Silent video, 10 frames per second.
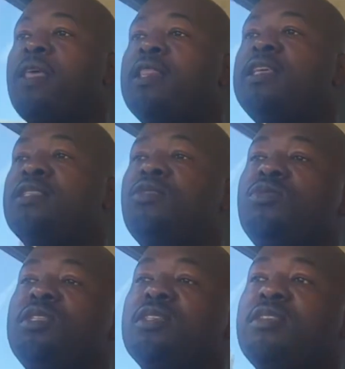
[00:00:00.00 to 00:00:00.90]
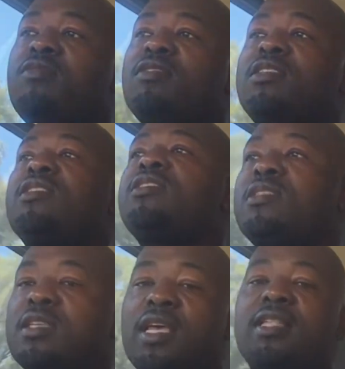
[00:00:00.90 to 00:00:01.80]
these goods and
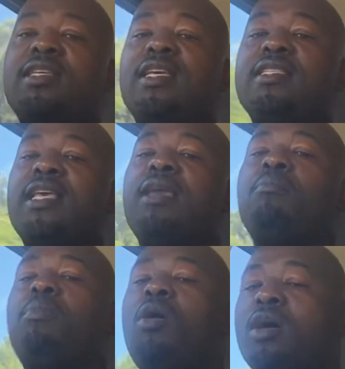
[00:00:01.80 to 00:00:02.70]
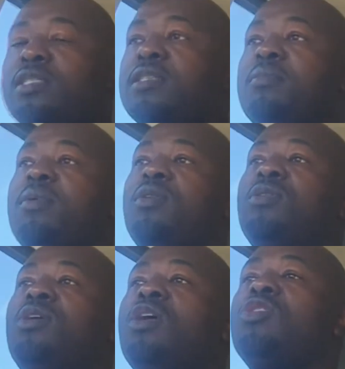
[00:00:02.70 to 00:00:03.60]
services, it is
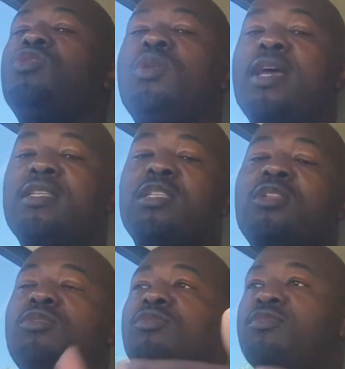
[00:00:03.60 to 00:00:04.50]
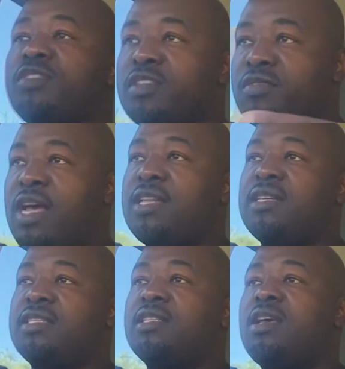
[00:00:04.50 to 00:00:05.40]
impossible to exclude free
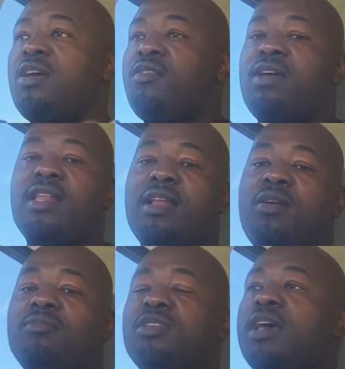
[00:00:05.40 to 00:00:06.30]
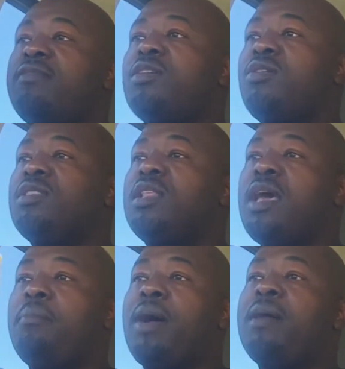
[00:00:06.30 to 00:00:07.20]
riders. Right now I'm driving on
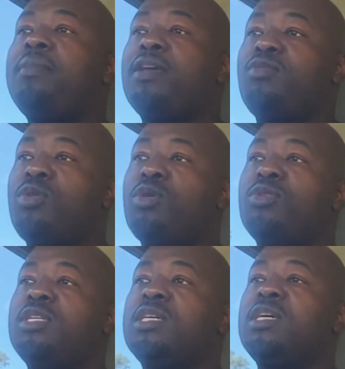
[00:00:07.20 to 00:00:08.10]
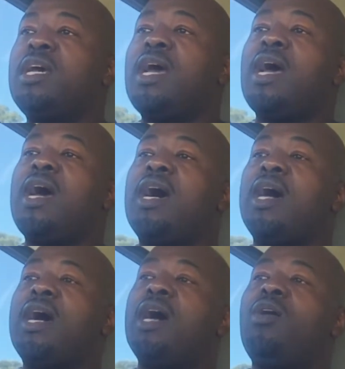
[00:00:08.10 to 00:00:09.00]
a public road.
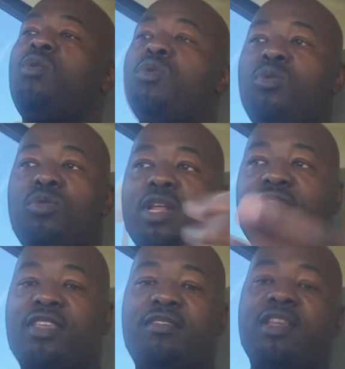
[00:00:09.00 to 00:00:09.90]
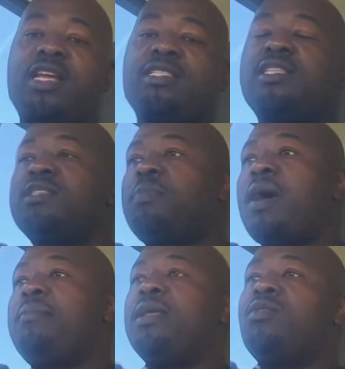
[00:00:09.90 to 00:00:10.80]
Who would have given us this
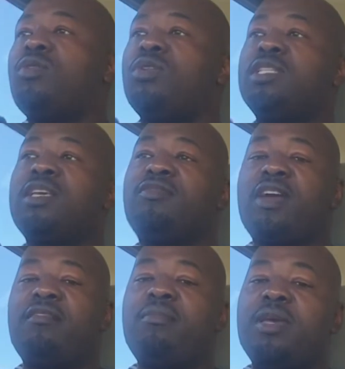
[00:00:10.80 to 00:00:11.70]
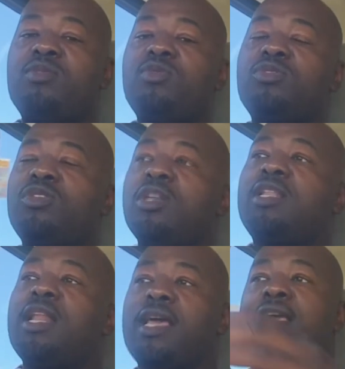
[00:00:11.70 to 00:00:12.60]
public road if government would
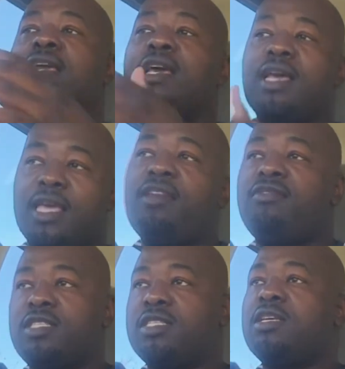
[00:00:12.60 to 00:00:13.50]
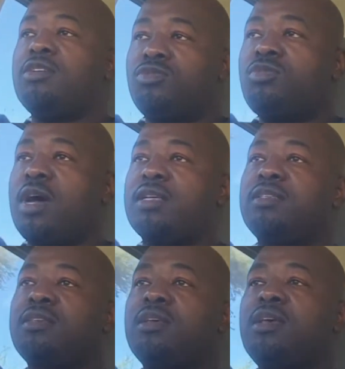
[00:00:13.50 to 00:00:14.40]
not give it to us?